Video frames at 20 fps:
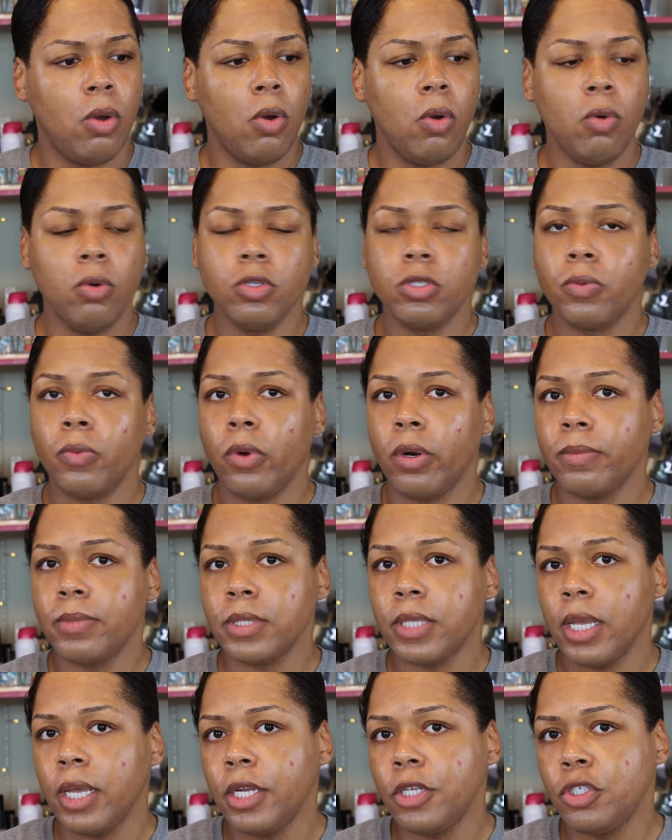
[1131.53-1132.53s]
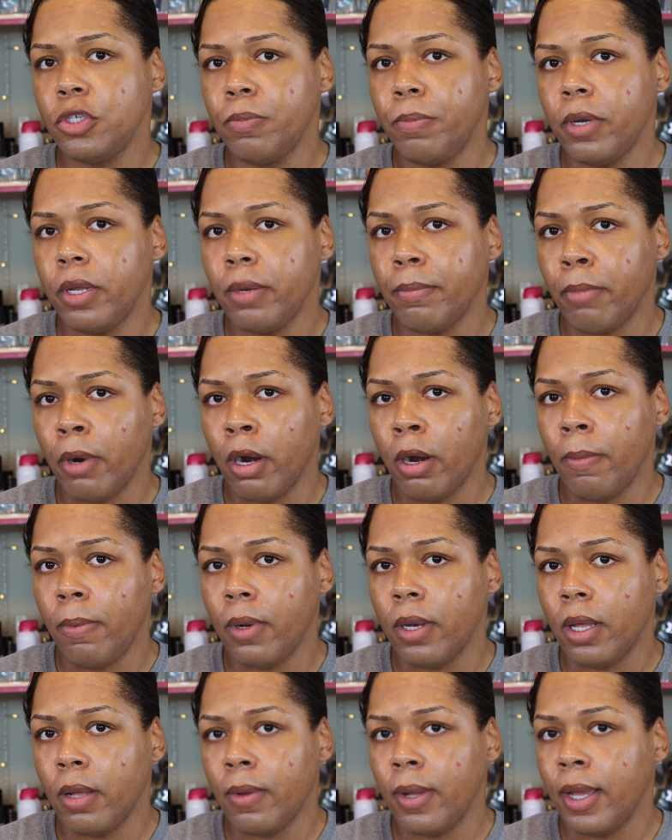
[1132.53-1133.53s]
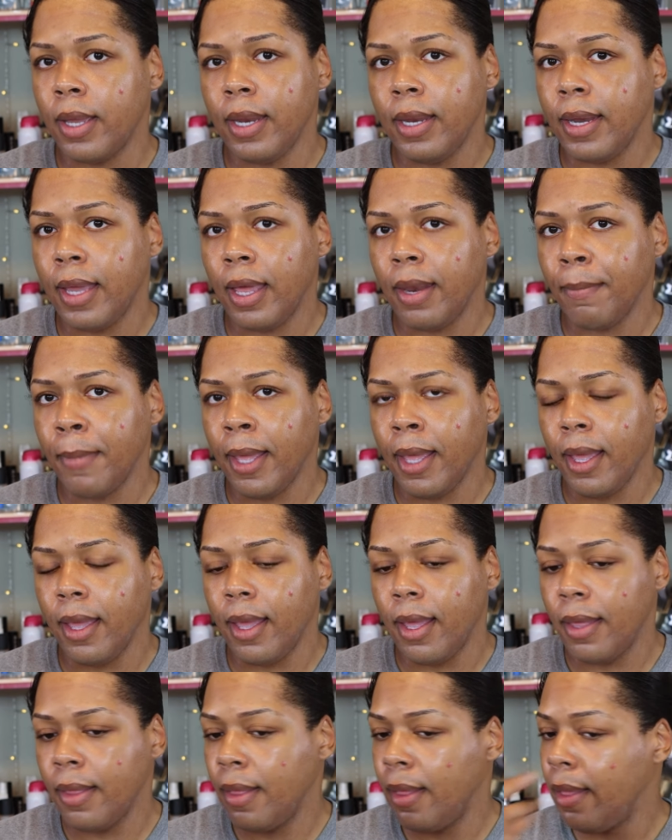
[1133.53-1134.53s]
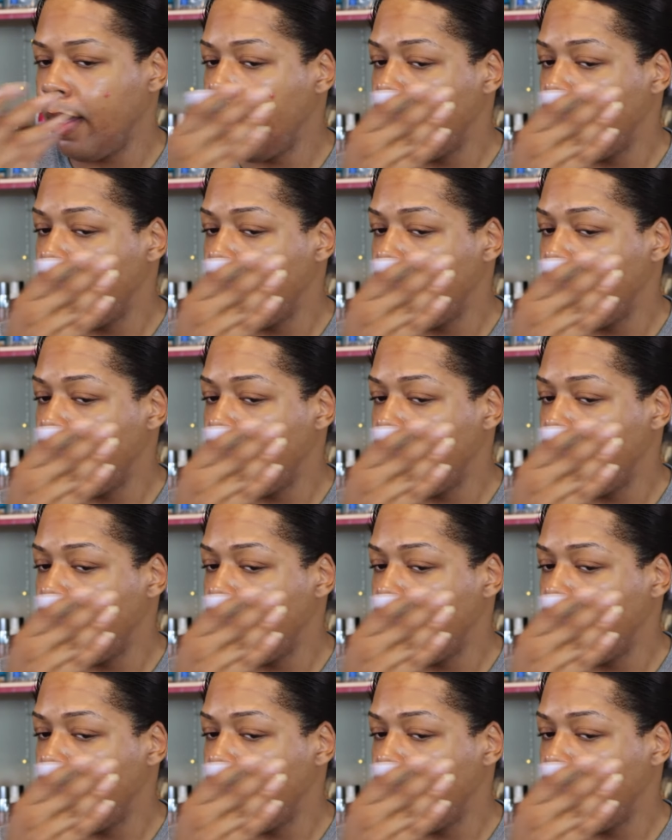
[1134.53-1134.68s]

Whose warm skin is you putting purple on, honey? Not mine.